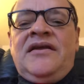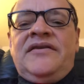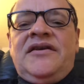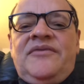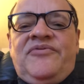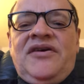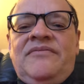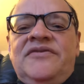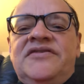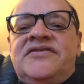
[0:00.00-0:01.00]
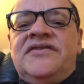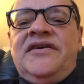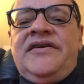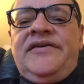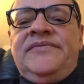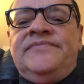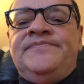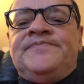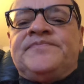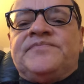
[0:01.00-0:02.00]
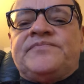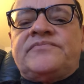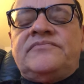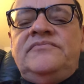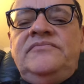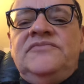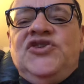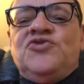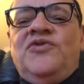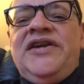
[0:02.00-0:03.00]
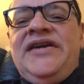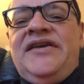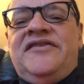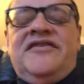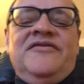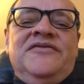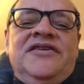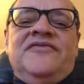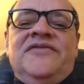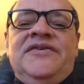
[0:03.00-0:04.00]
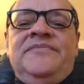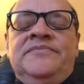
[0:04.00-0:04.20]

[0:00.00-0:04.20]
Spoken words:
then I'd probably say 28 to 33.